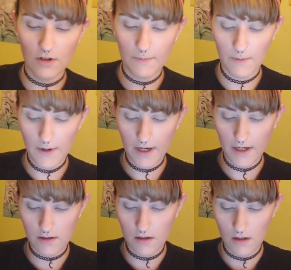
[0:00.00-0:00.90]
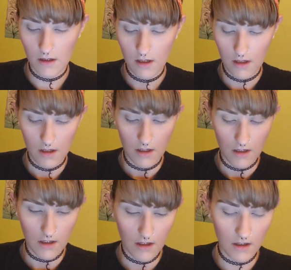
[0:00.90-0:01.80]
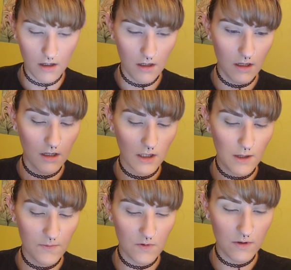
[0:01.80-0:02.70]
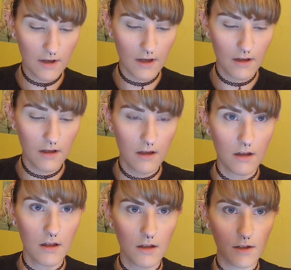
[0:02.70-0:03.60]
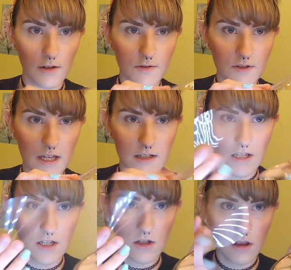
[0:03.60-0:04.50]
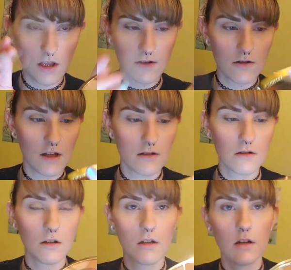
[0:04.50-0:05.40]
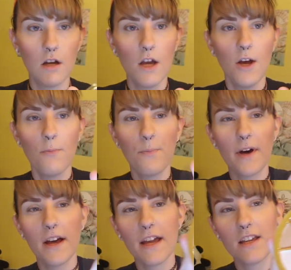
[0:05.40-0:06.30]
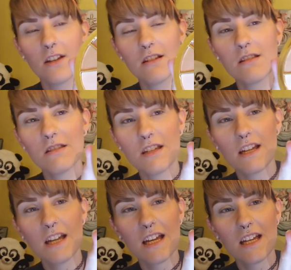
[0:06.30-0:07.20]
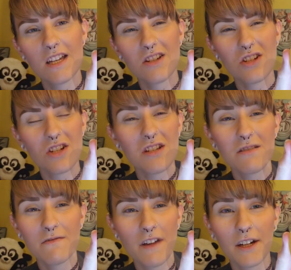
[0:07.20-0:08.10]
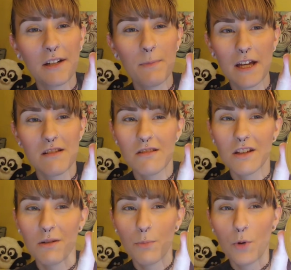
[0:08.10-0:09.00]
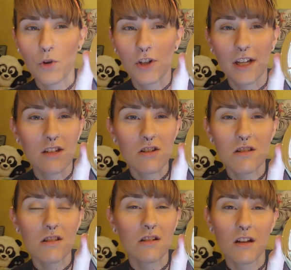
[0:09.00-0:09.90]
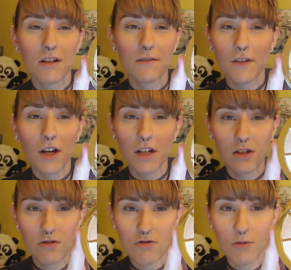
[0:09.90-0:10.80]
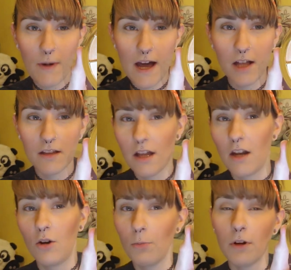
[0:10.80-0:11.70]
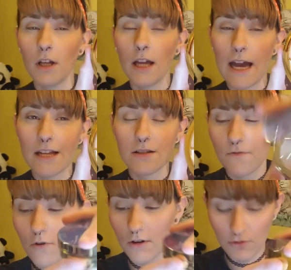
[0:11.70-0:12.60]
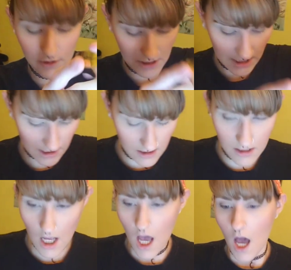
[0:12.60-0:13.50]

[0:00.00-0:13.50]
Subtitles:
dropped the box. And it comes with a little sanitation thing, so that's good. But you could see she's very basic and boring. It's just another fucking neutral palette that nobody asked for or needs.